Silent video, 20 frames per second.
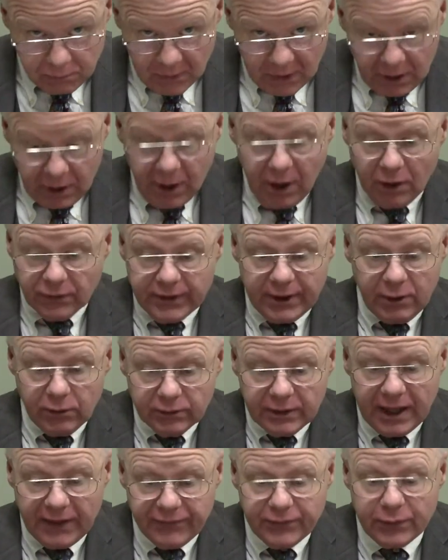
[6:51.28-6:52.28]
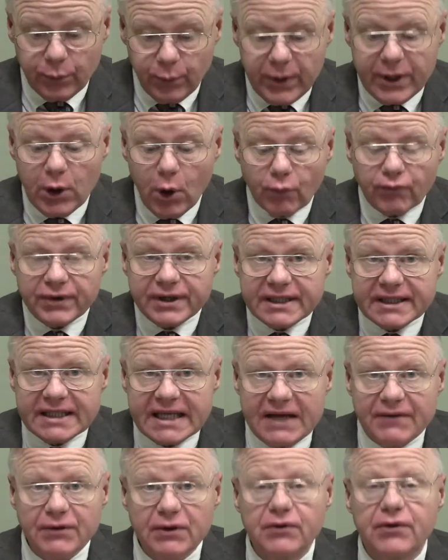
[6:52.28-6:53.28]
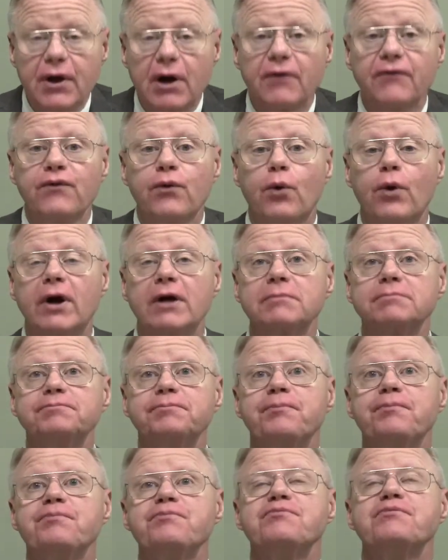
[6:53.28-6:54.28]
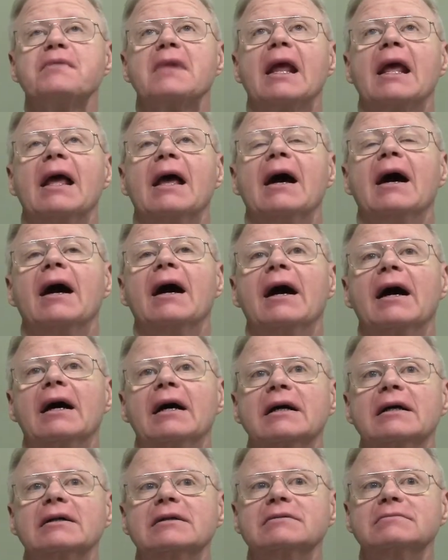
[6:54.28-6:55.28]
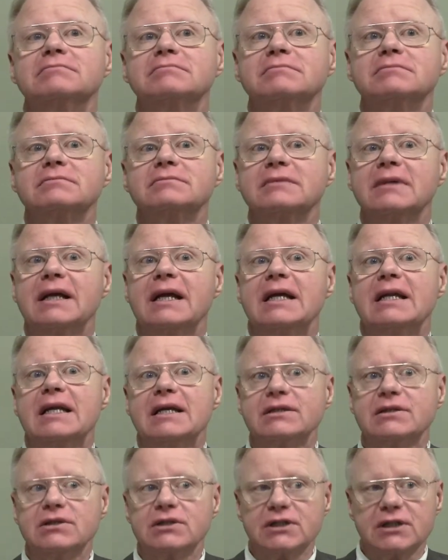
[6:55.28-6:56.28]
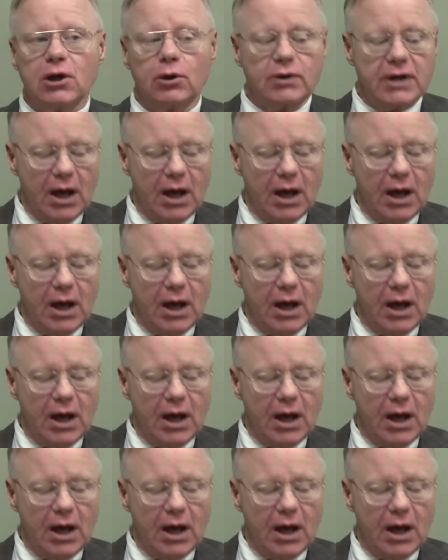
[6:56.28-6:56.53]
no, they don't have, we don't receive it, therefore it isn't so.